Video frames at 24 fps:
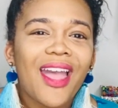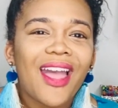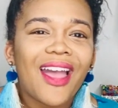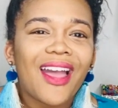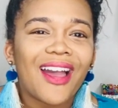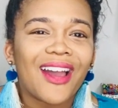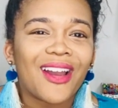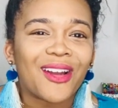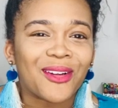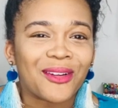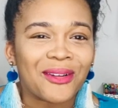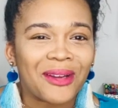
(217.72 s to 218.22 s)

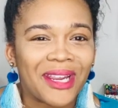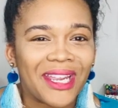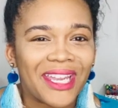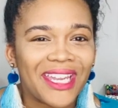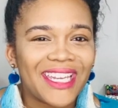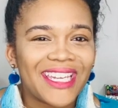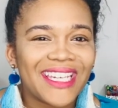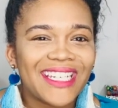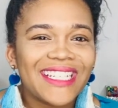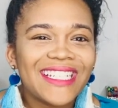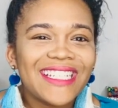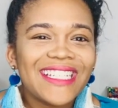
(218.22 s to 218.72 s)
All
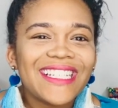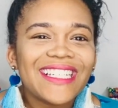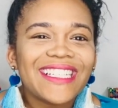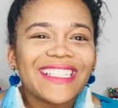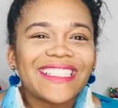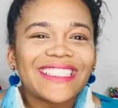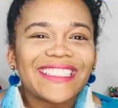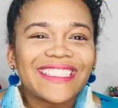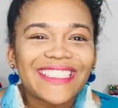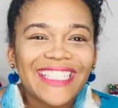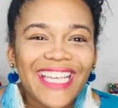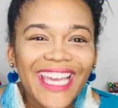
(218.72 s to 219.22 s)
right,
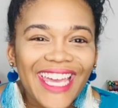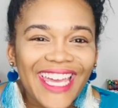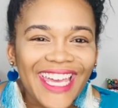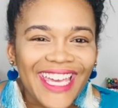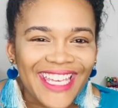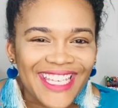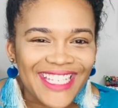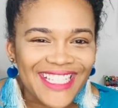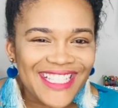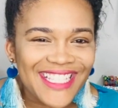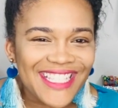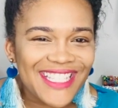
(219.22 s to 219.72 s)

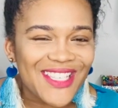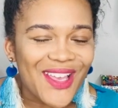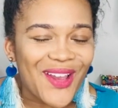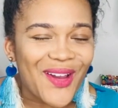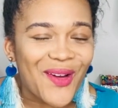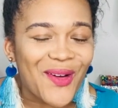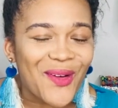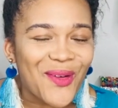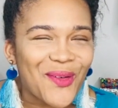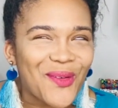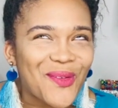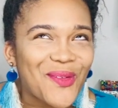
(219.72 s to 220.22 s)
yes,
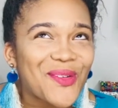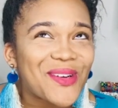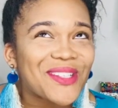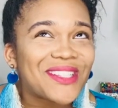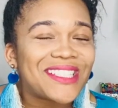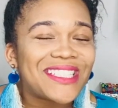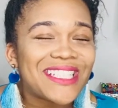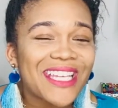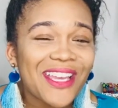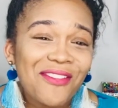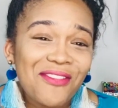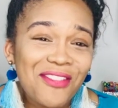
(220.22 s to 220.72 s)
so
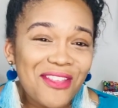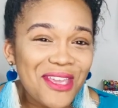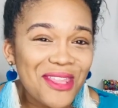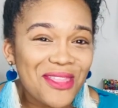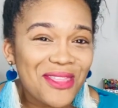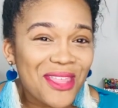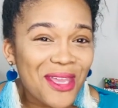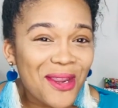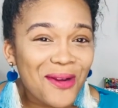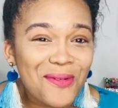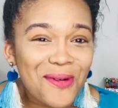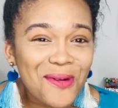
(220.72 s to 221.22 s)
definitely
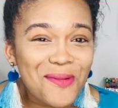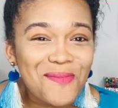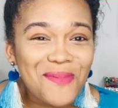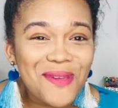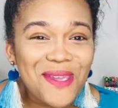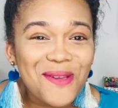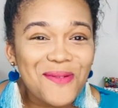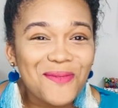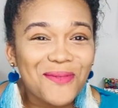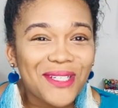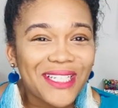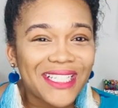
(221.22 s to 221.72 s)
there will
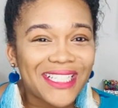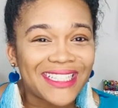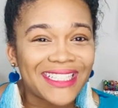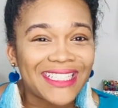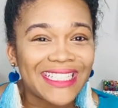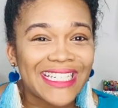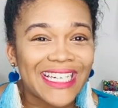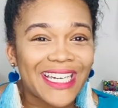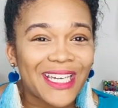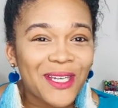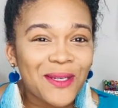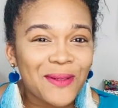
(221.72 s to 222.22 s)
be
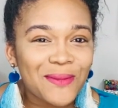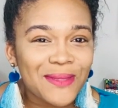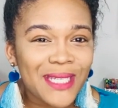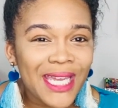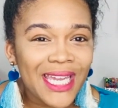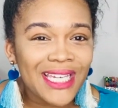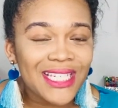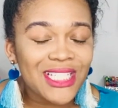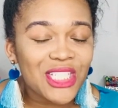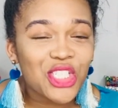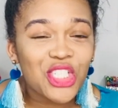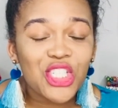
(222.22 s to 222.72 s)
weekly
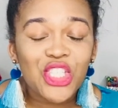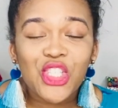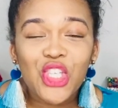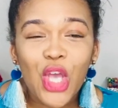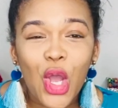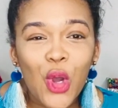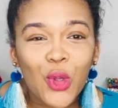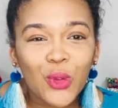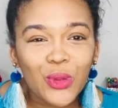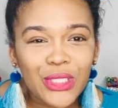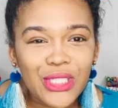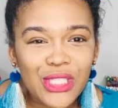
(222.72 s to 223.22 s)
updates. She's
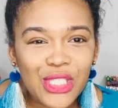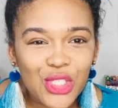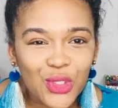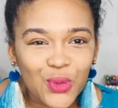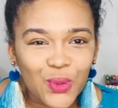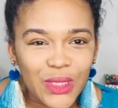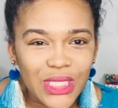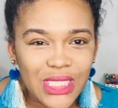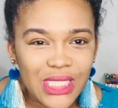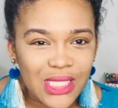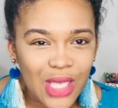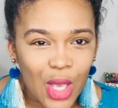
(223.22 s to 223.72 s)
only 2
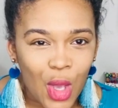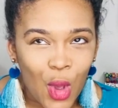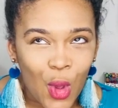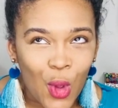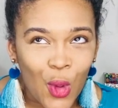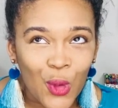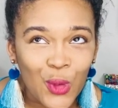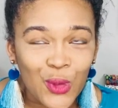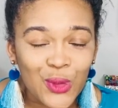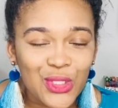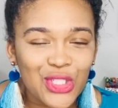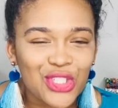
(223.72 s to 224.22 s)
weeks
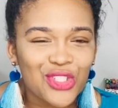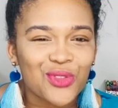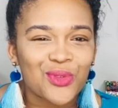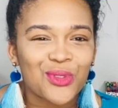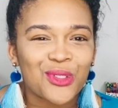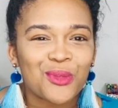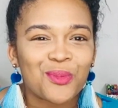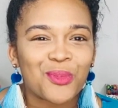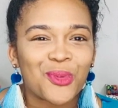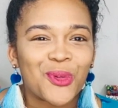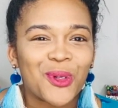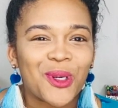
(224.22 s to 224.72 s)
old. She
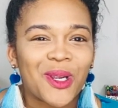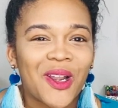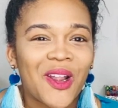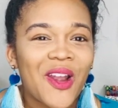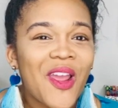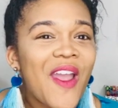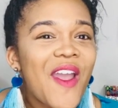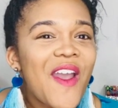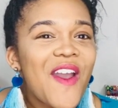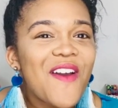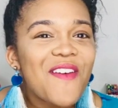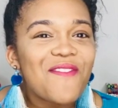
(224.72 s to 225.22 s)
was
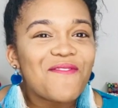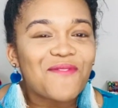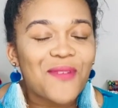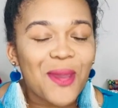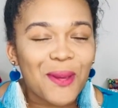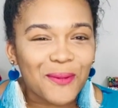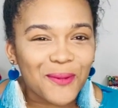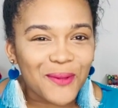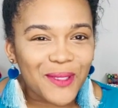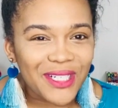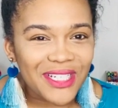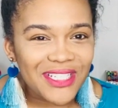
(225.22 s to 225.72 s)
born
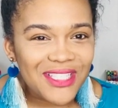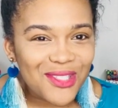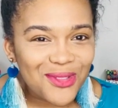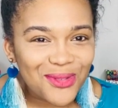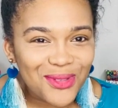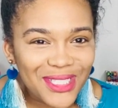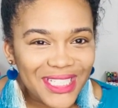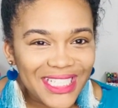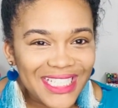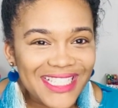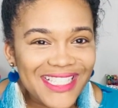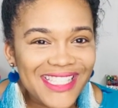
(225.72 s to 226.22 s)
February
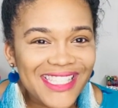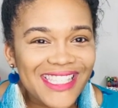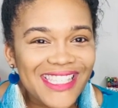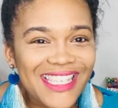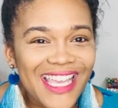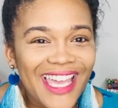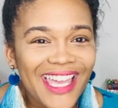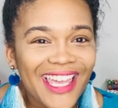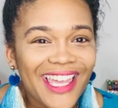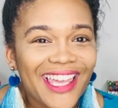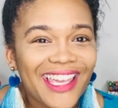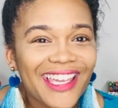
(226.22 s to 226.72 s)

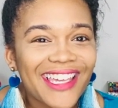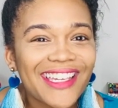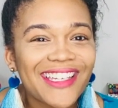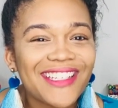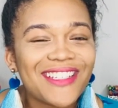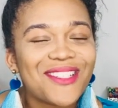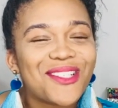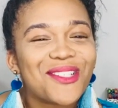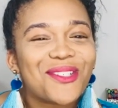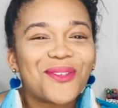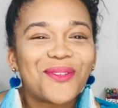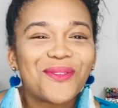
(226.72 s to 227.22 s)

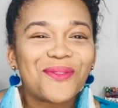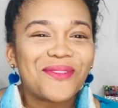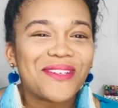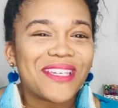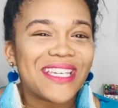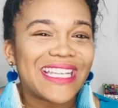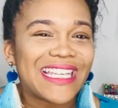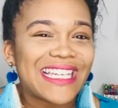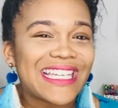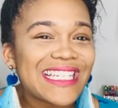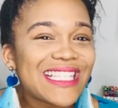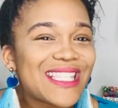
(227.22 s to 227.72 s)
22nd,
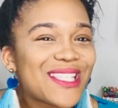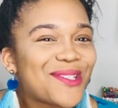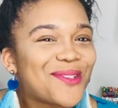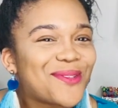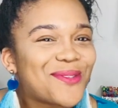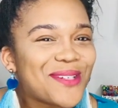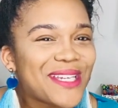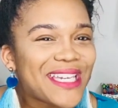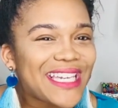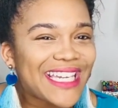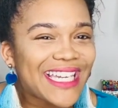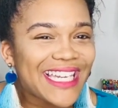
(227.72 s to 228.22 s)

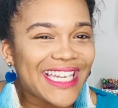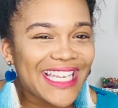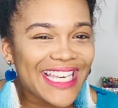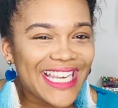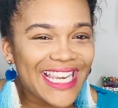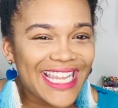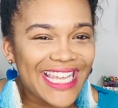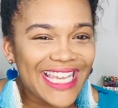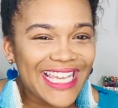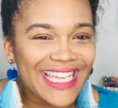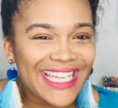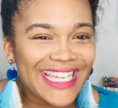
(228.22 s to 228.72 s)

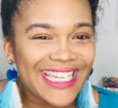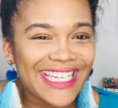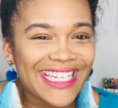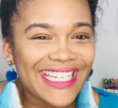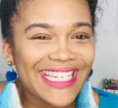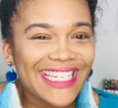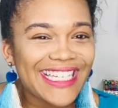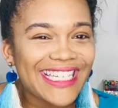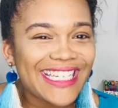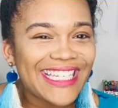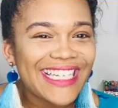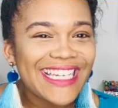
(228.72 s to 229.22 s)

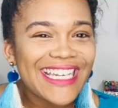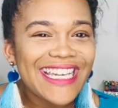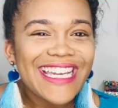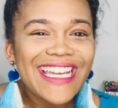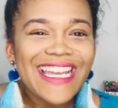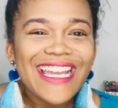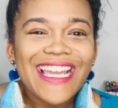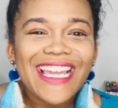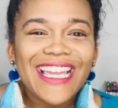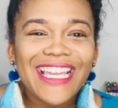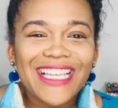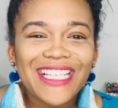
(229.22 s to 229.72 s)
2020.
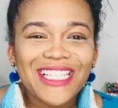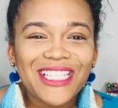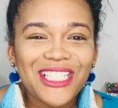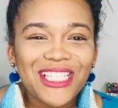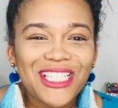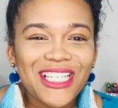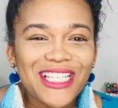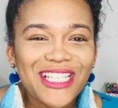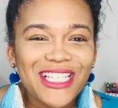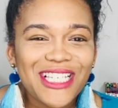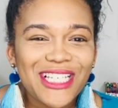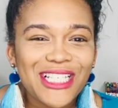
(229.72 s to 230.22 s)
And
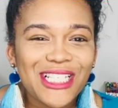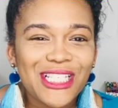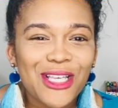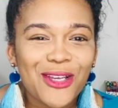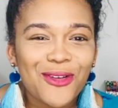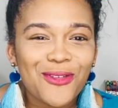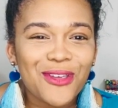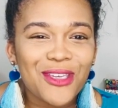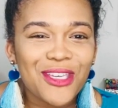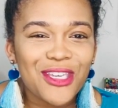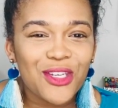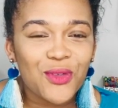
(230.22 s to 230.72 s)
she just
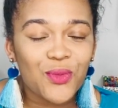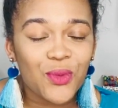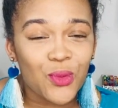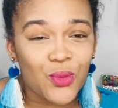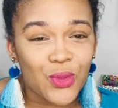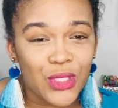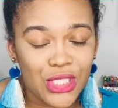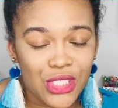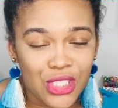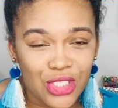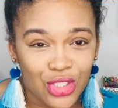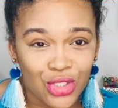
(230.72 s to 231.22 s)
so cute. We
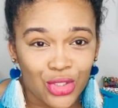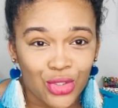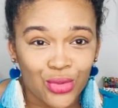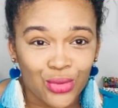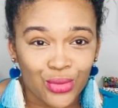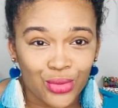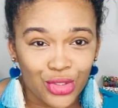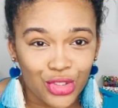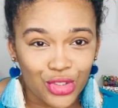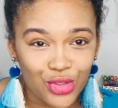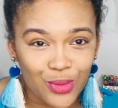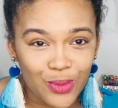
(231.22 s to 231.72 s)
went to the
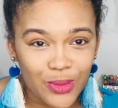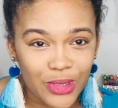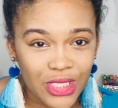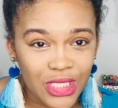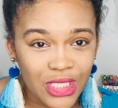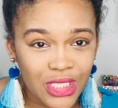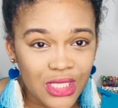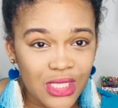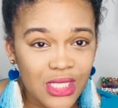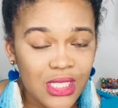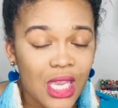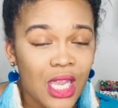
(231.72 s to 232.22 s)

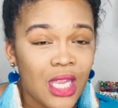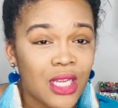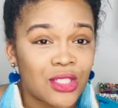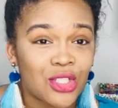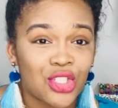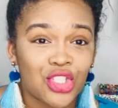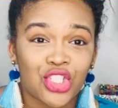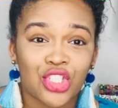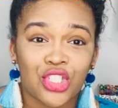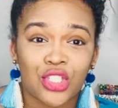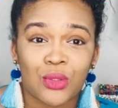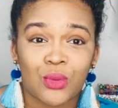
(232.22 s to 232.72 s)
groomers and
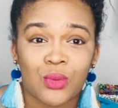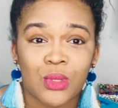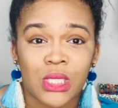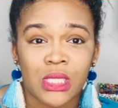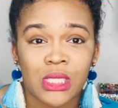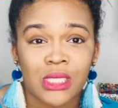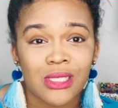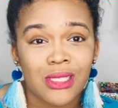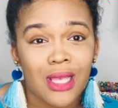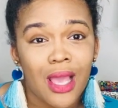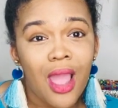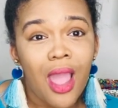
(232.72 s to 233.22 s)
she
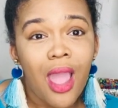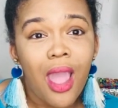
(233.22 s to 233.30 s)
was